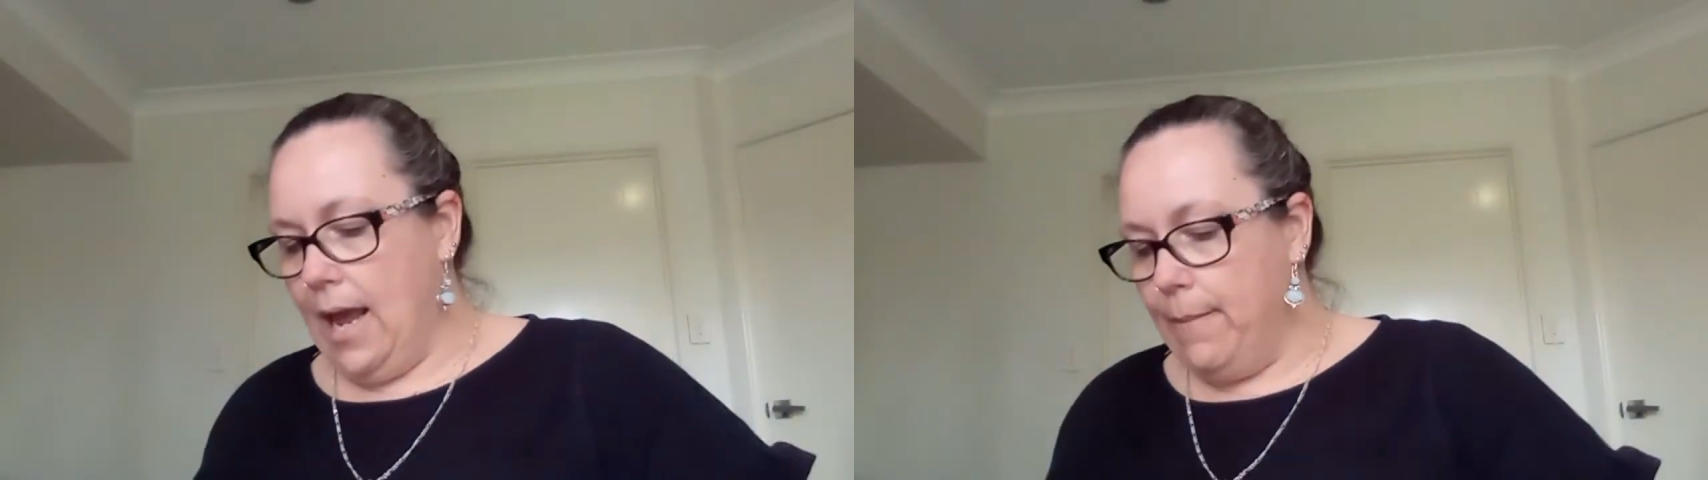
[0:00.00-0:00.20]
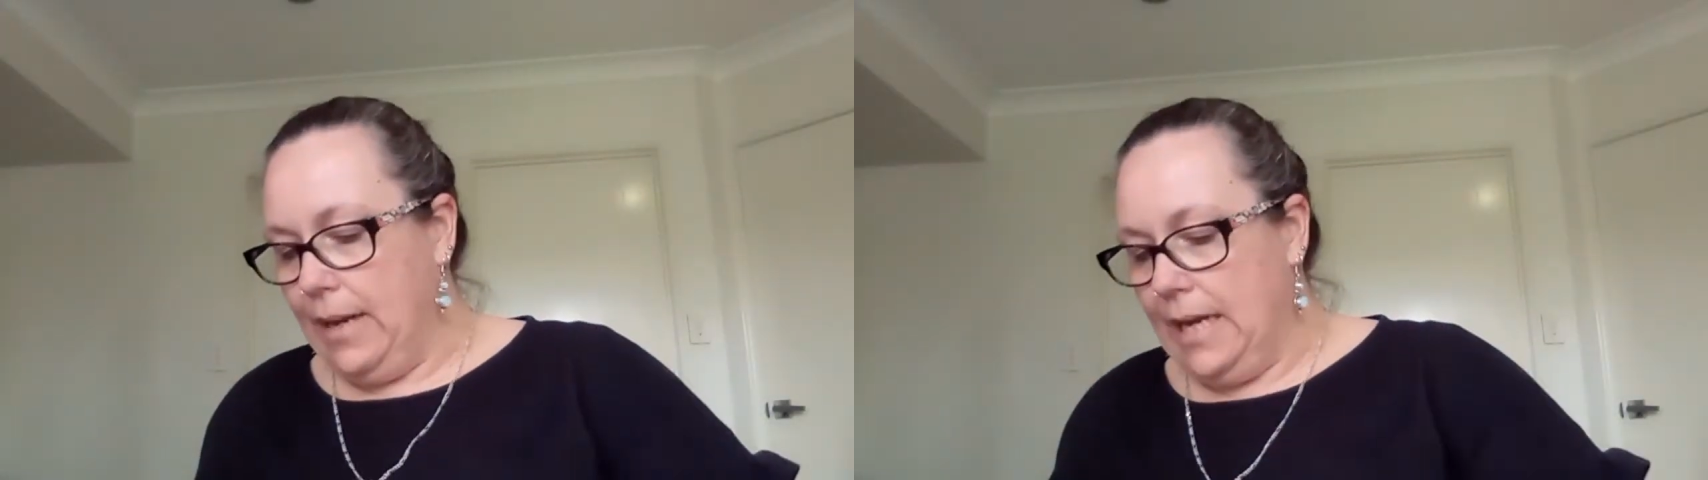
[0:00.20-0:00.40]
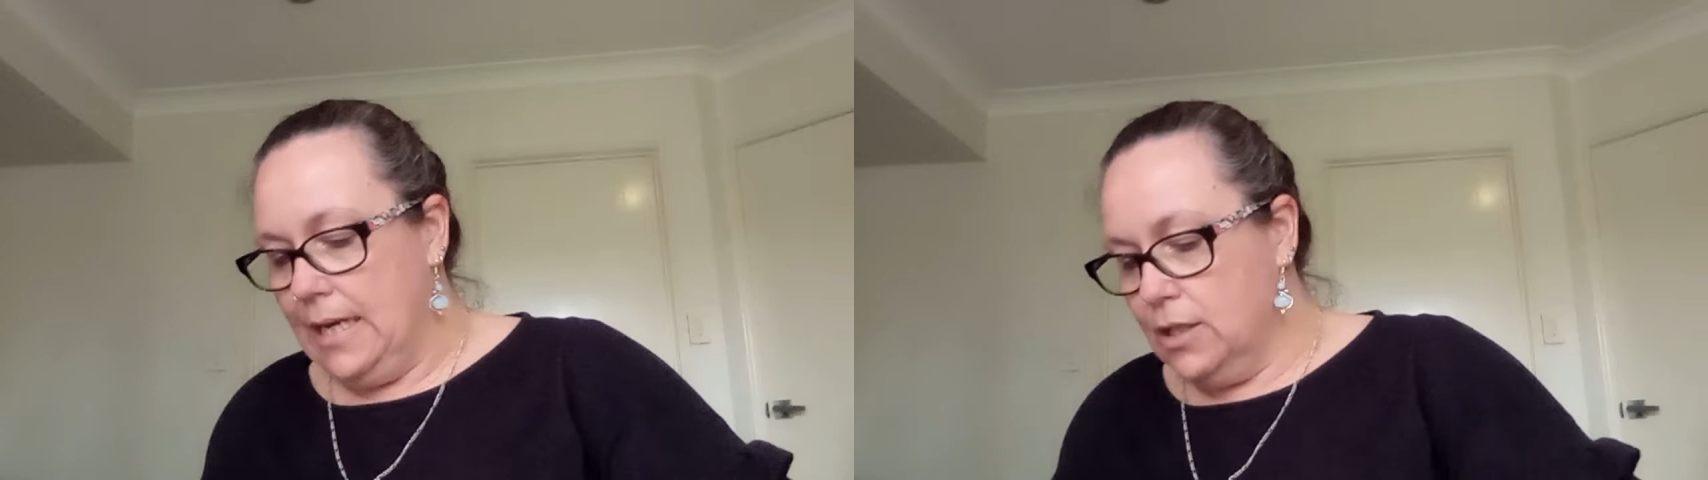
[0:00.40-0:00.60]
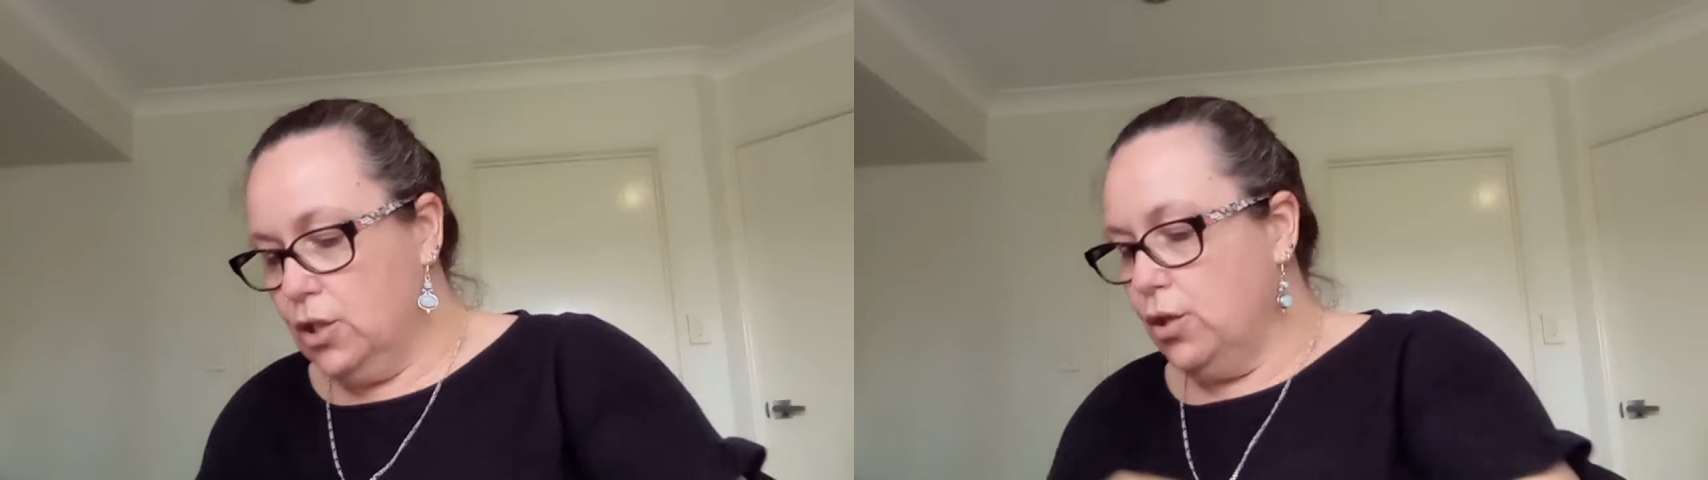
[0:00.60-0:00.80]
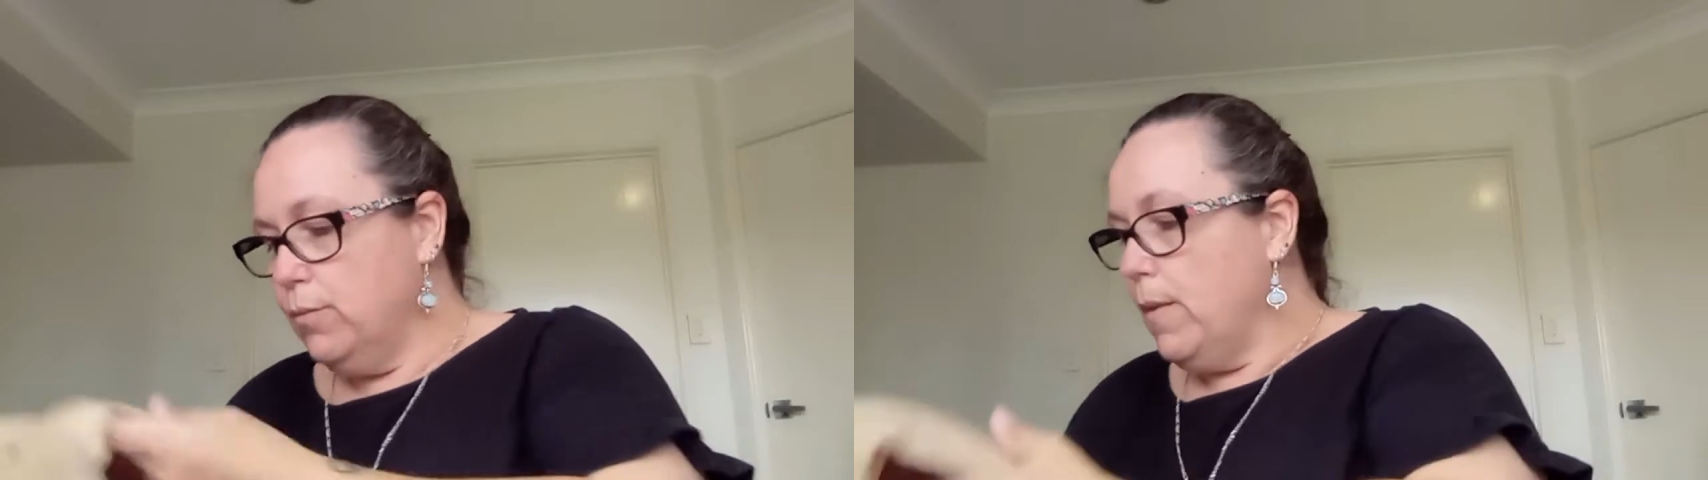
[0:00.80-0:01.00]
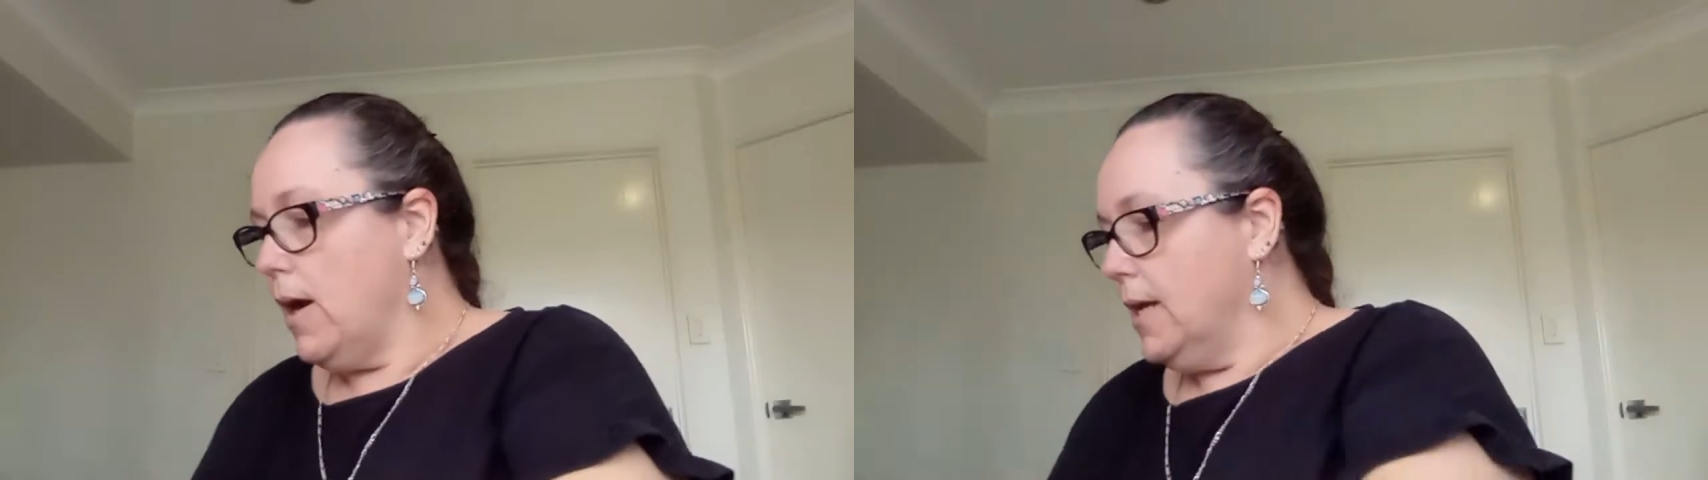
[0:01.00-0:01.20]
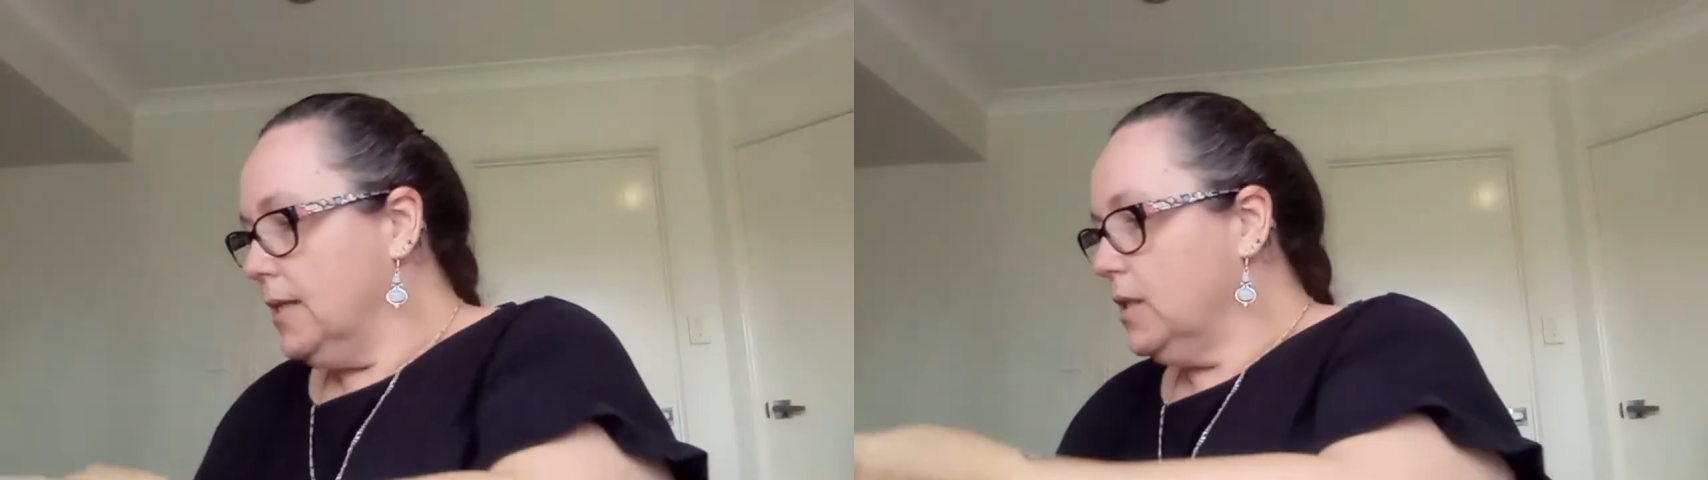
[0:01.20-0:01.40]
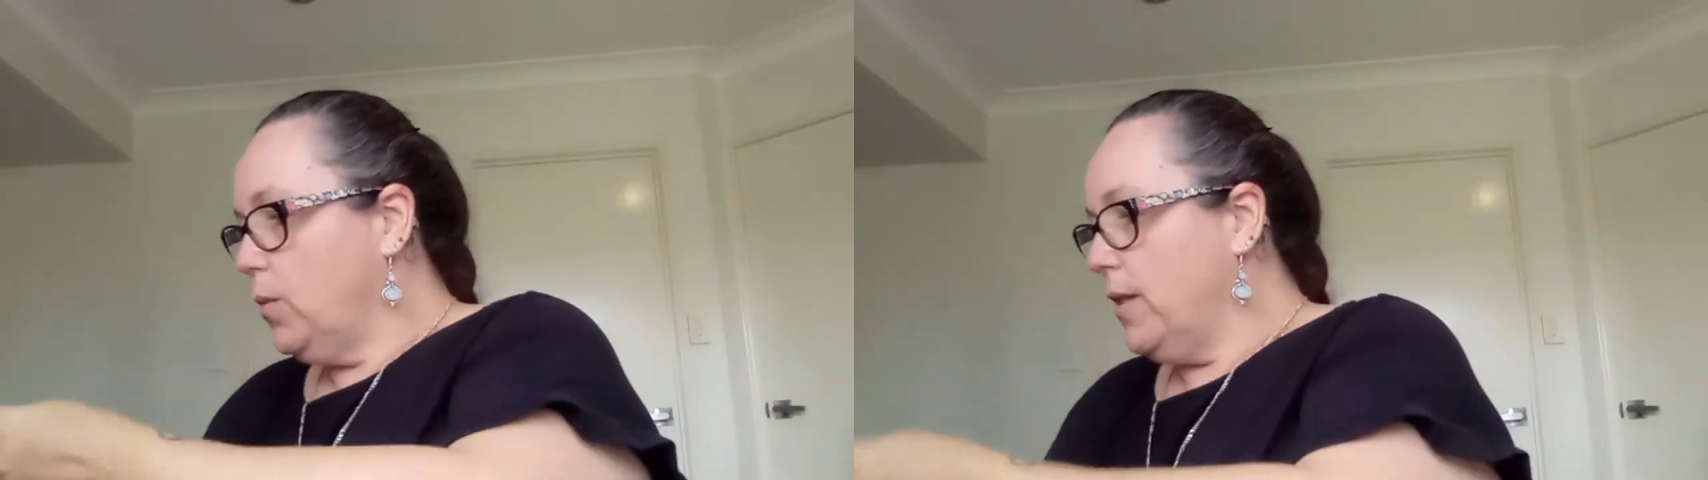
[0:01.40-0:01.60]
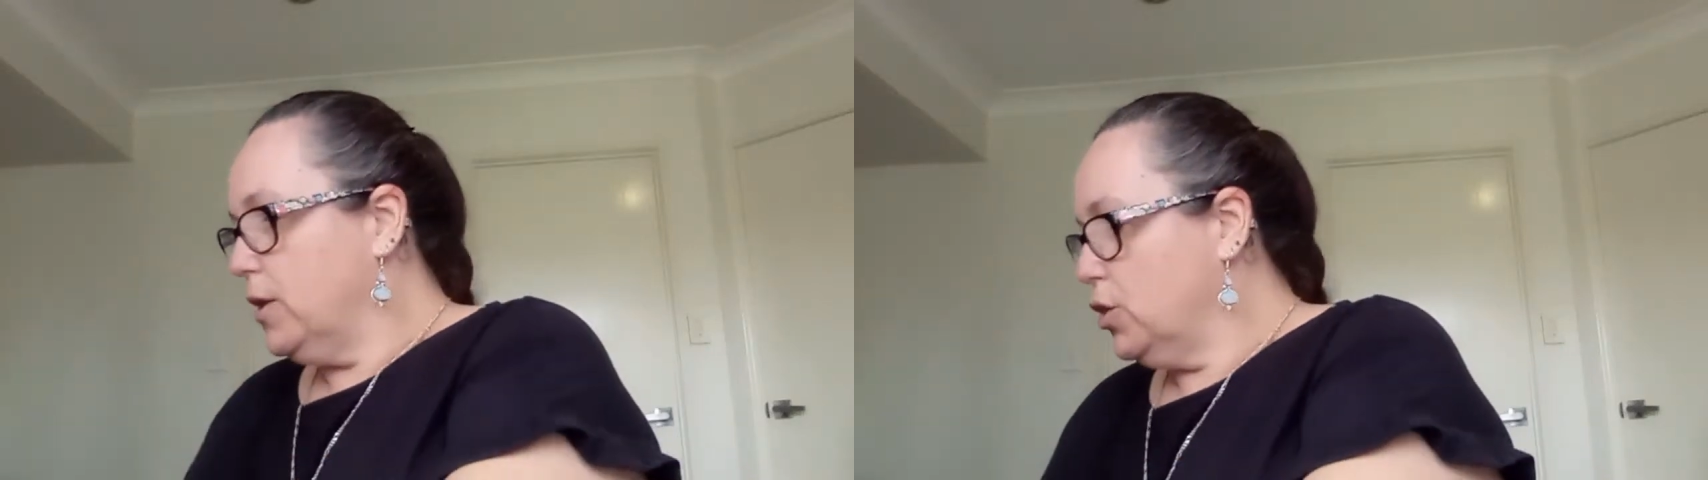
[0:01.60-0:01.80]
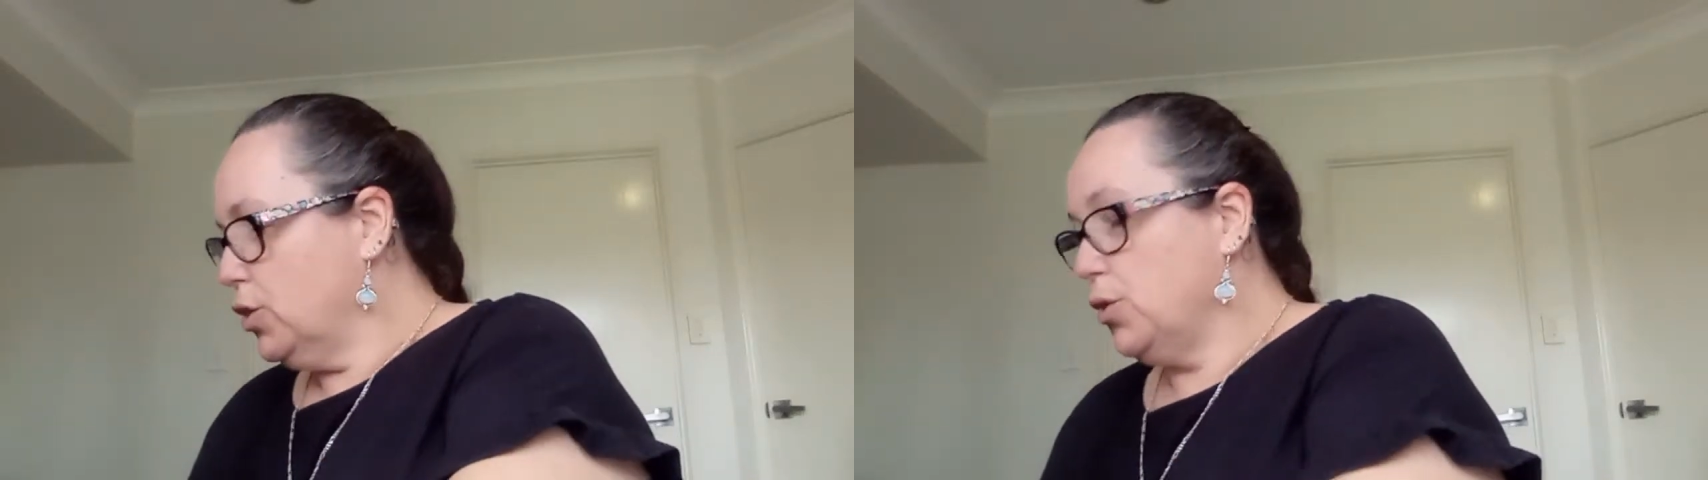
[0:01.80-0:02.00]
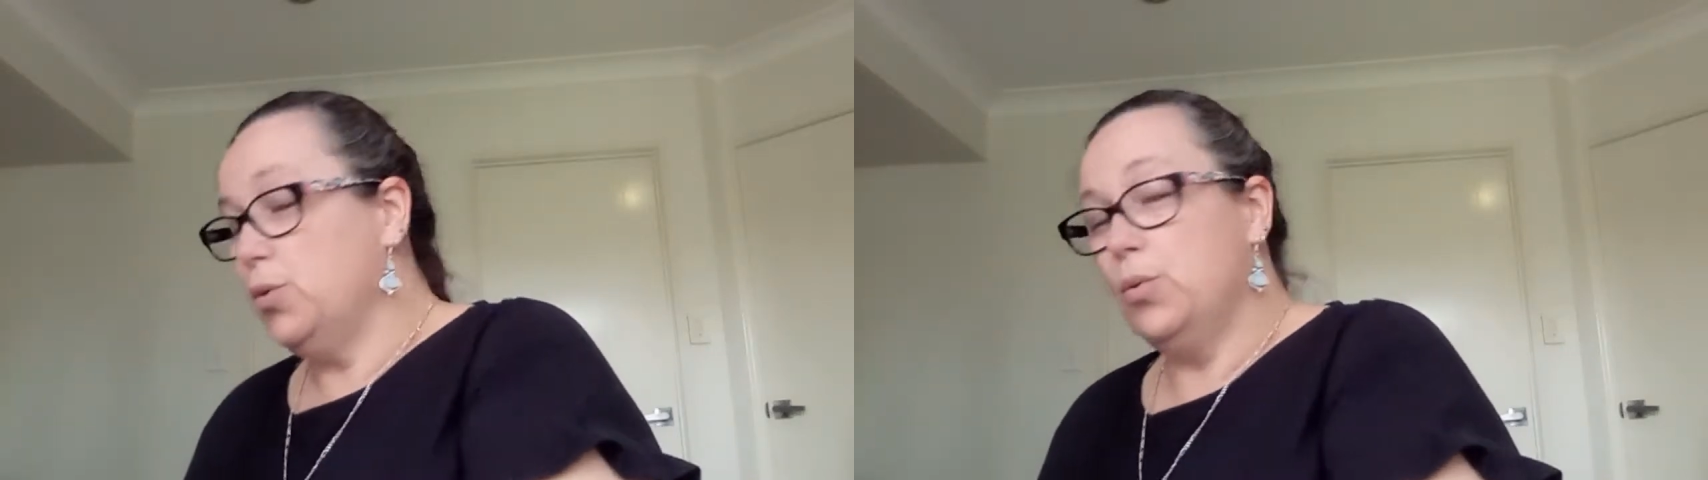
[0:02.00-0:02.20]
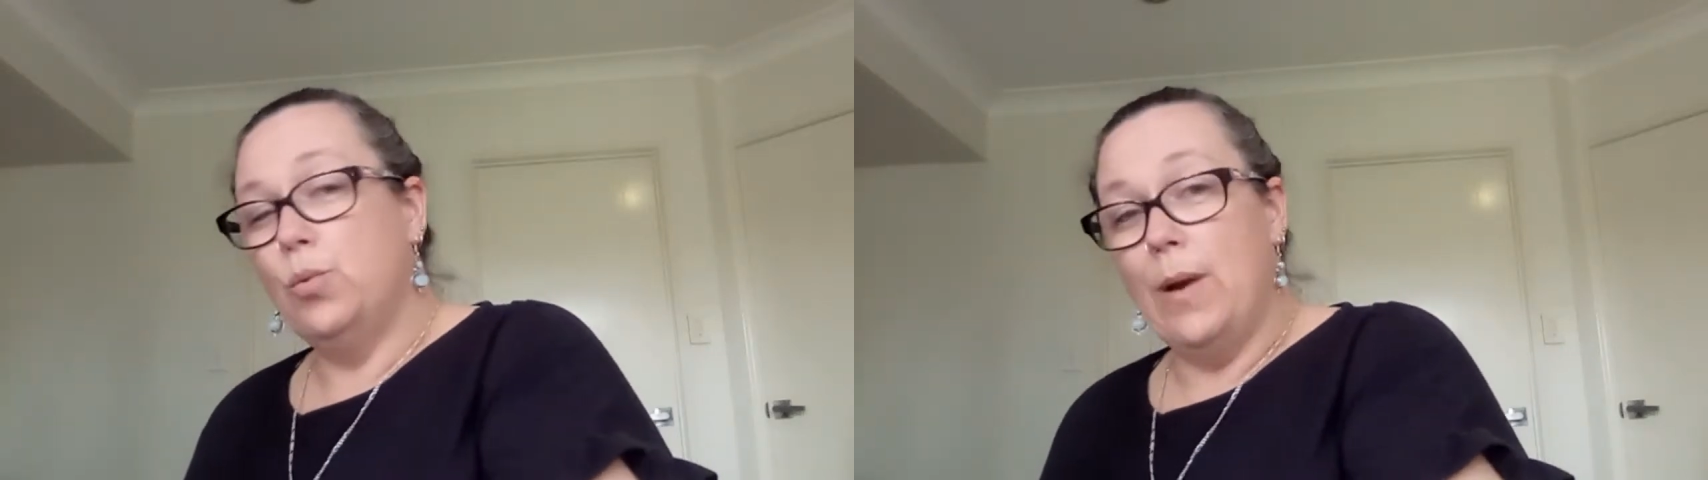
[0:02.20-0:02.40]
am in two minds whether to